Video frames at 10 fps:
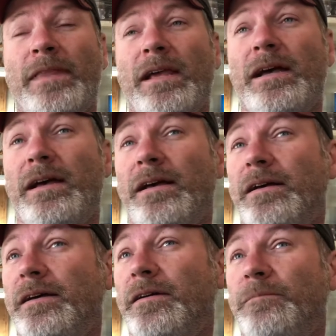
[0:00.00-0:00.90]

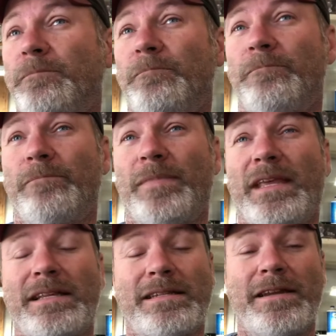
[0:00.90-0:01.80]
Um,
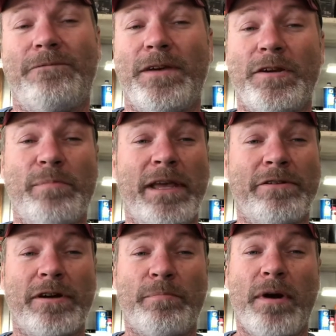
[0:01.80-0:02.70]
gets in a fender bender
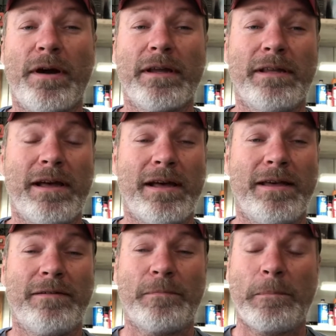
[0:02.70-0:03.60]
in a parking lot.